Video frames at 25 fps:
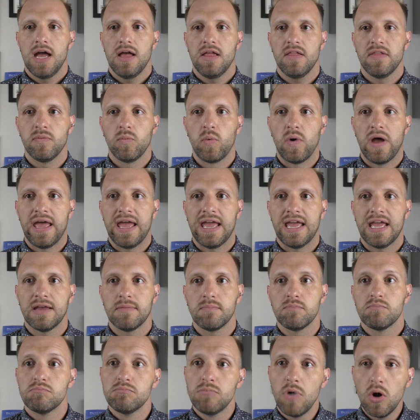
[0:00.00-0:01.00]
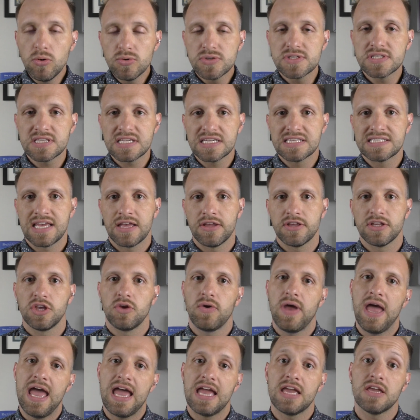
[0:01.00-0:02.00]
by mostly telling you,
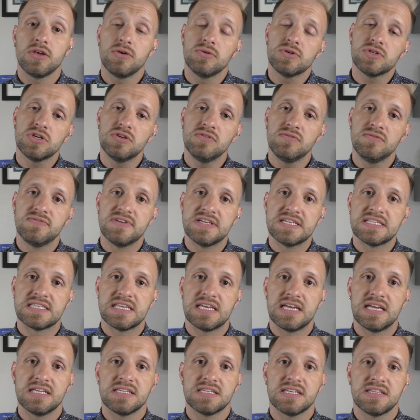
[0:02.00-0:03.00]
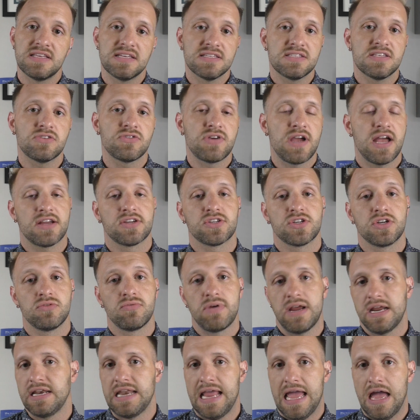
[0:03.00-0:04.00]
hey, you should visit this attraction
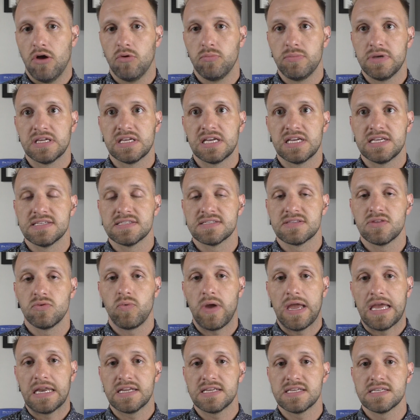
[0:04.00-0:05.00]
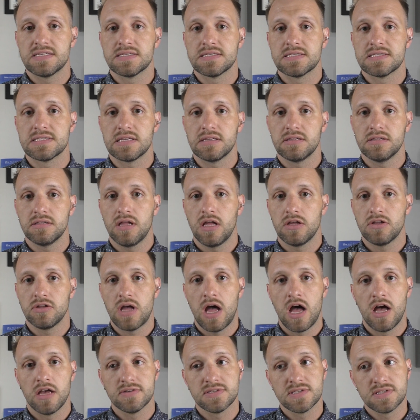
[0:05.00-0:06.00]
right now because the wait is
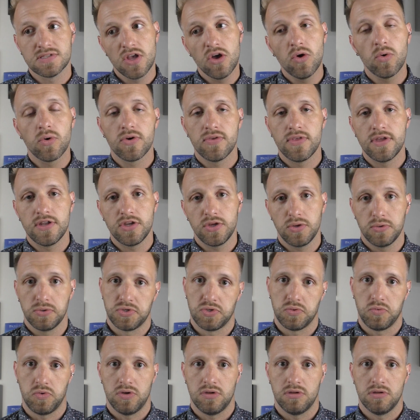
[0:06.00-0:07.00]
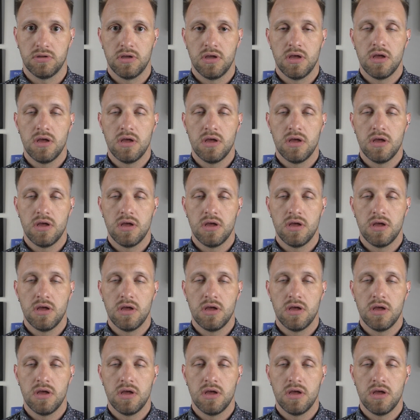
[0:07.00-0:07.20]
slower than usual.